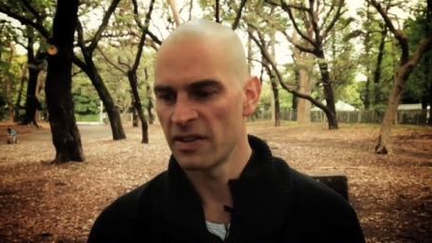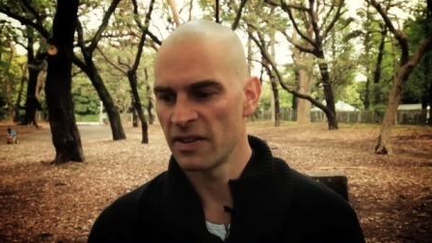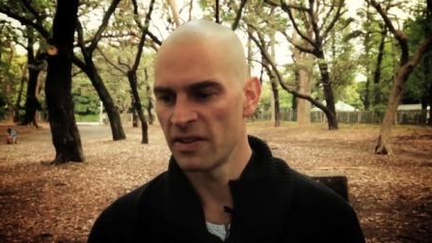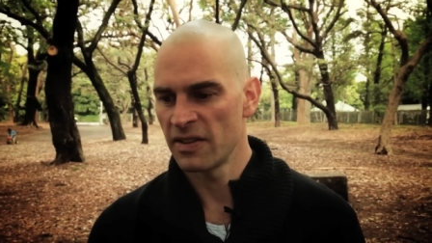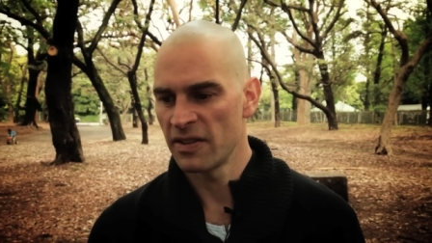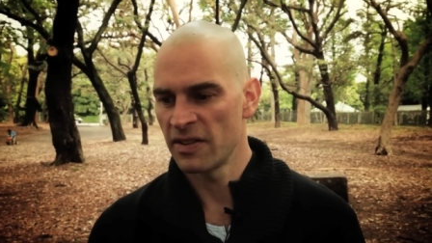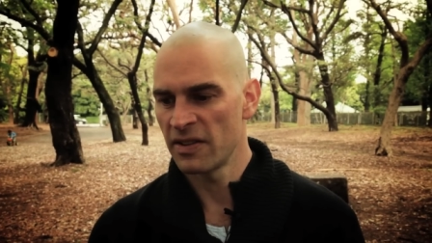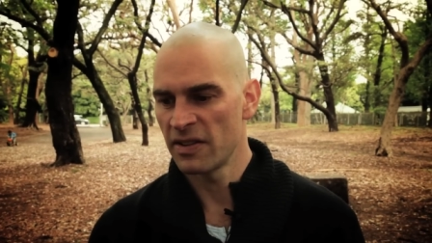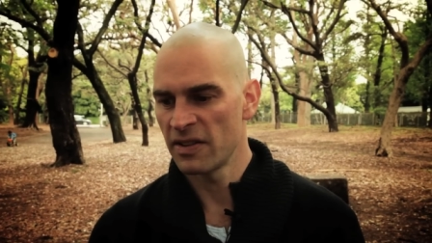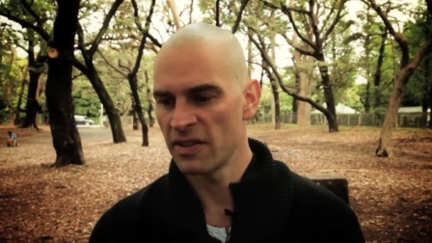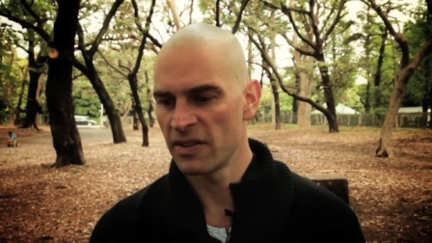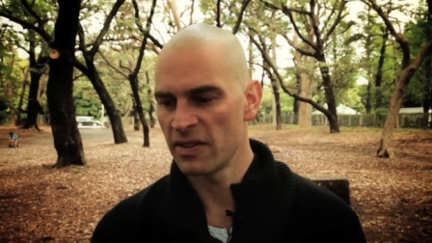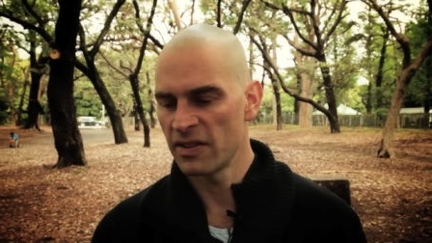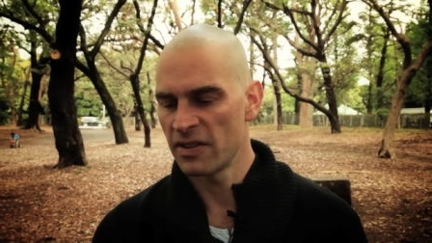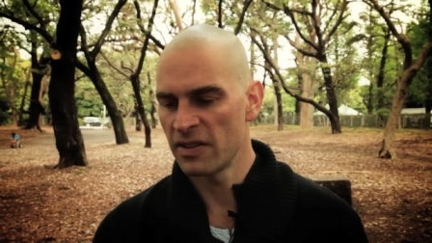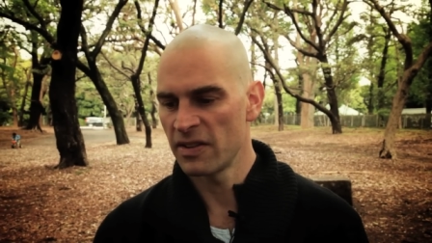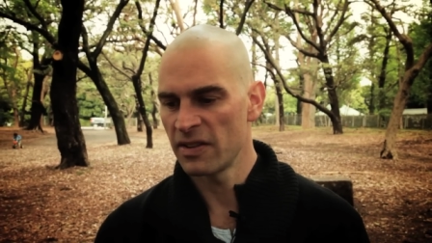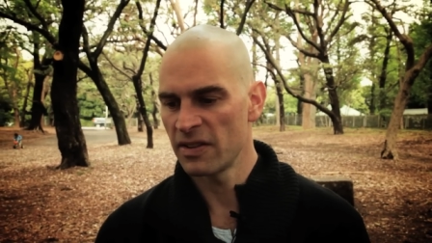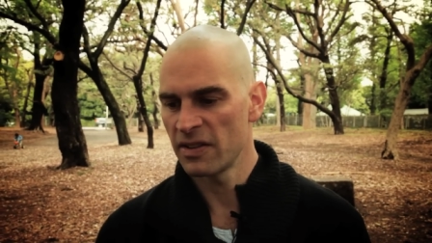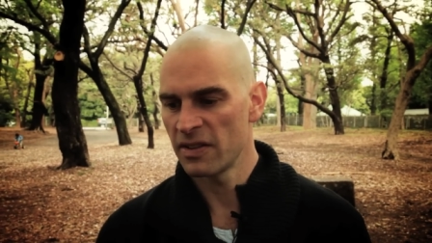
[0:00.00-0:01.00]

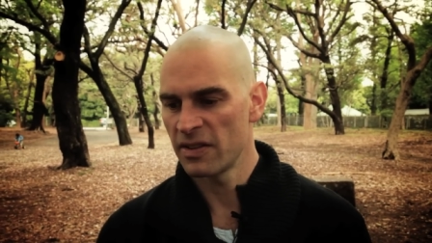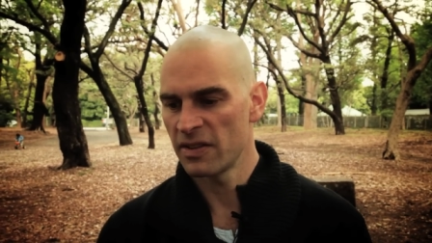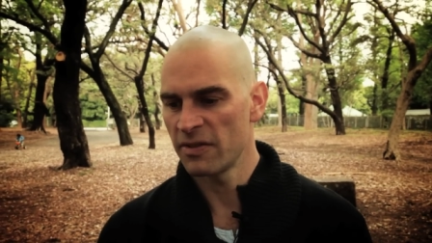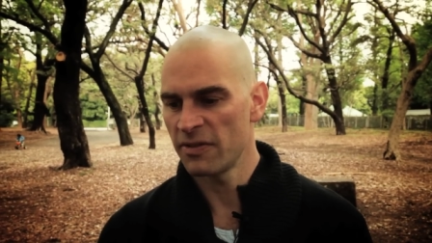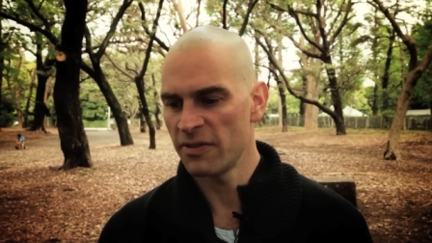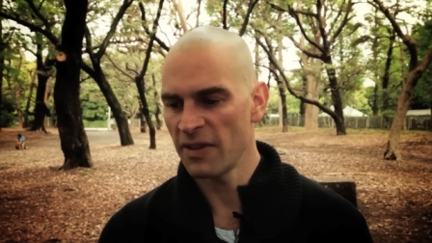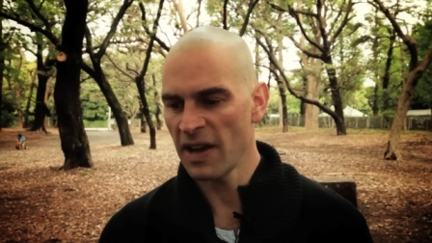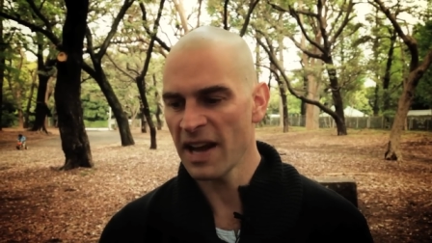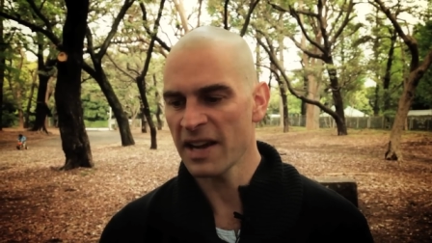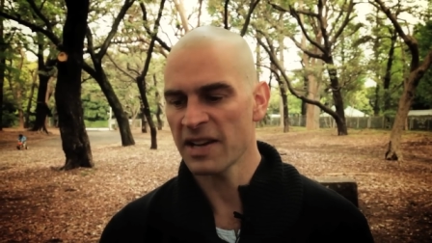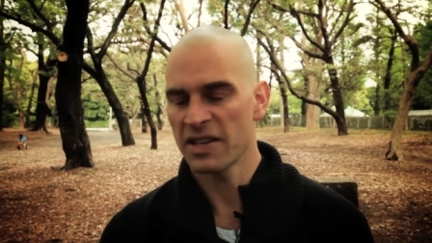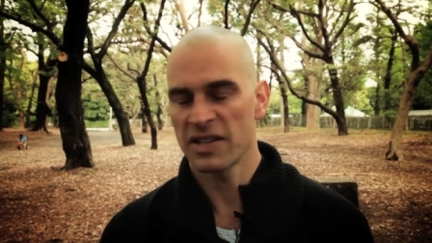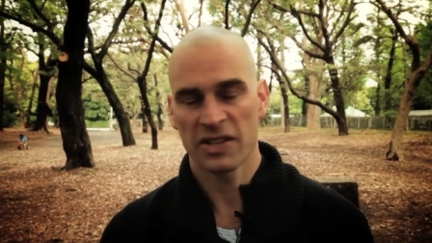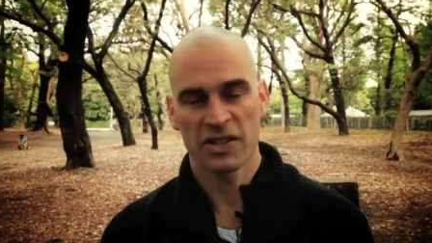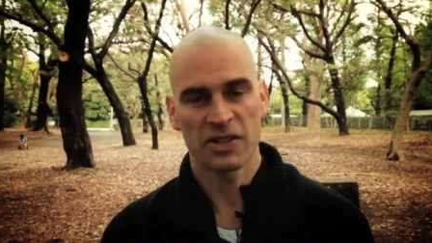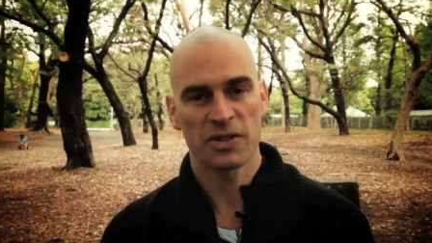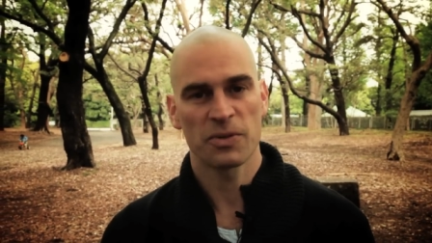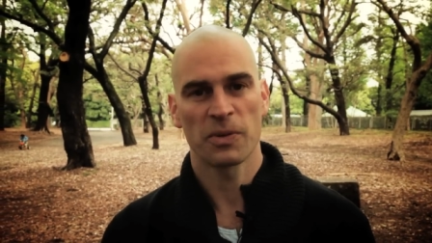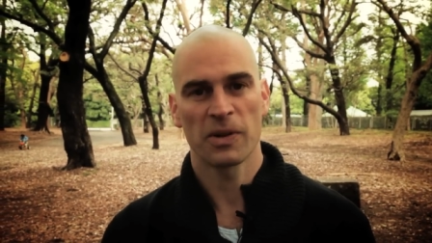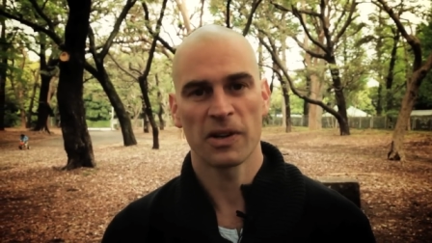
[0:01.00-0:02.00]
The fact
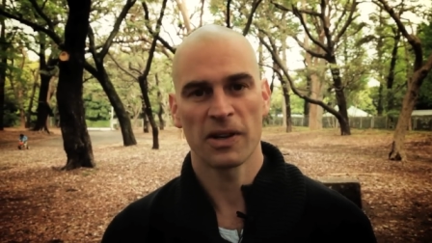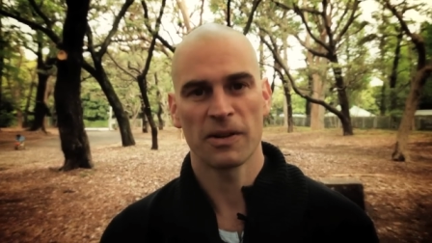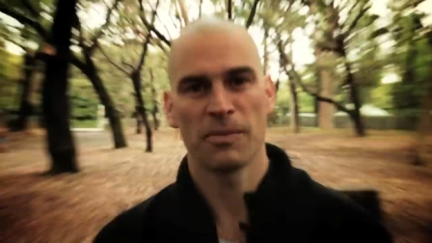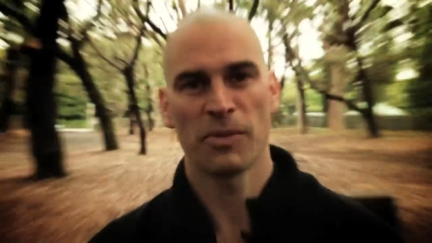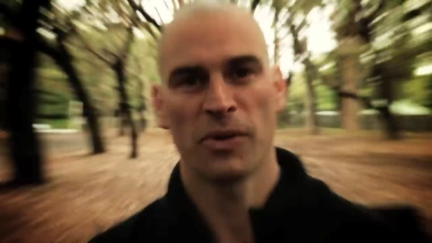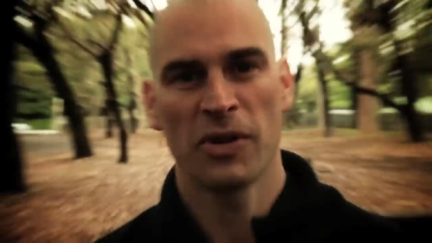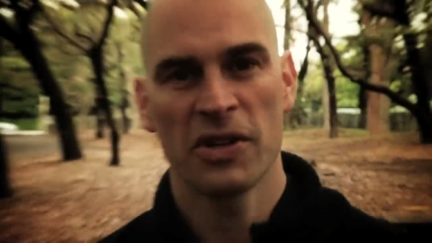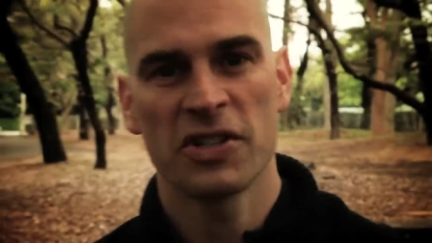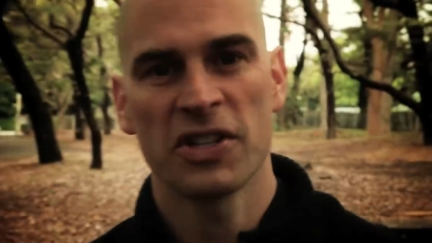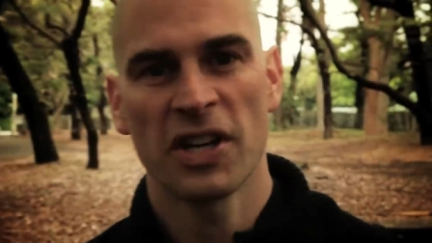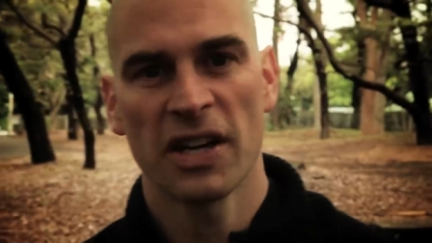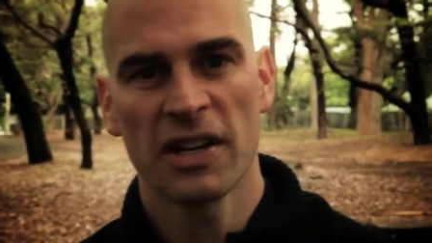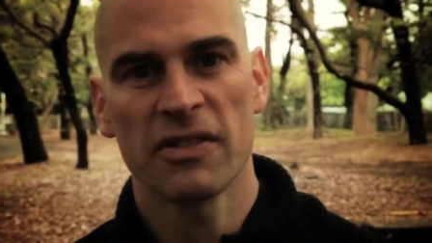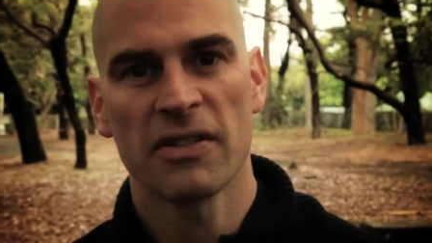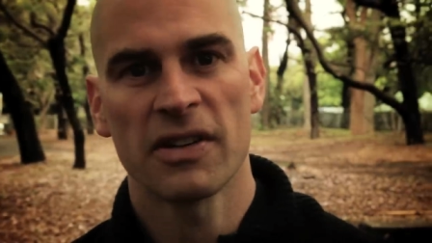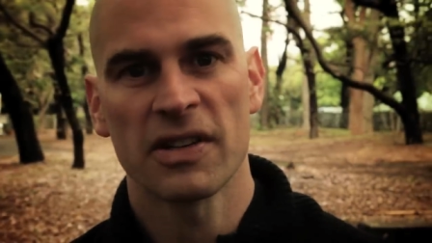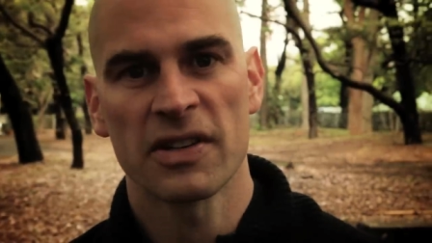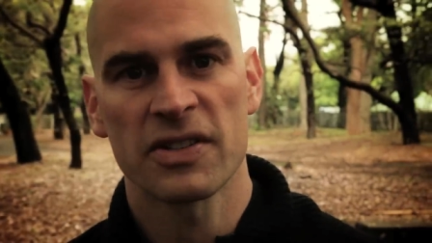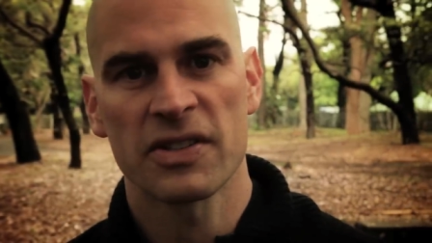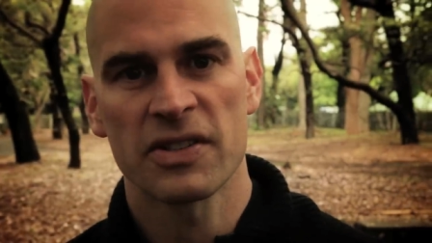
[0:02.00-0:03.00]
is we are more
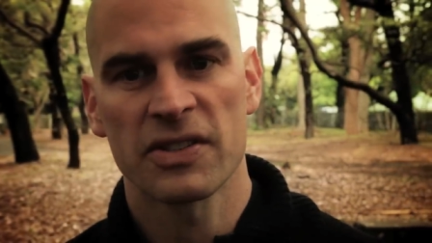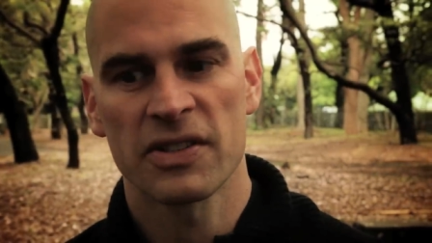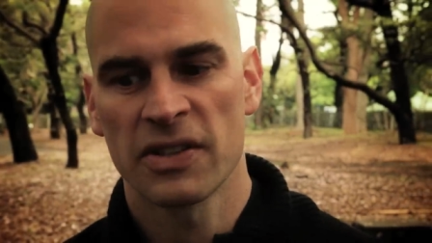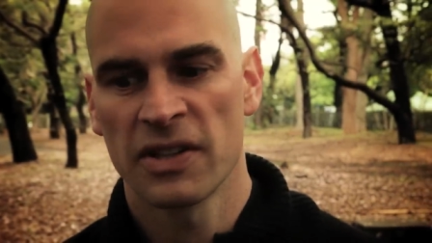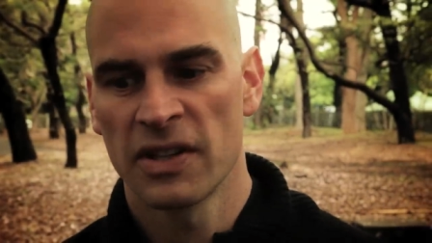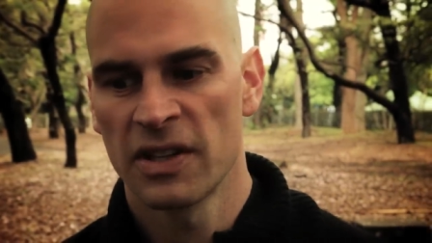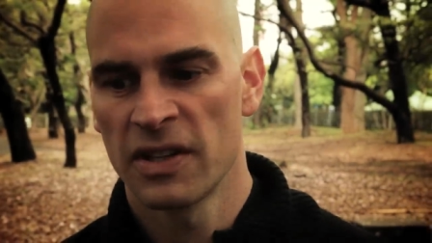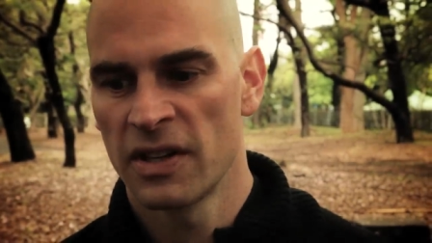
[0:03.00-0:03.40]
generous.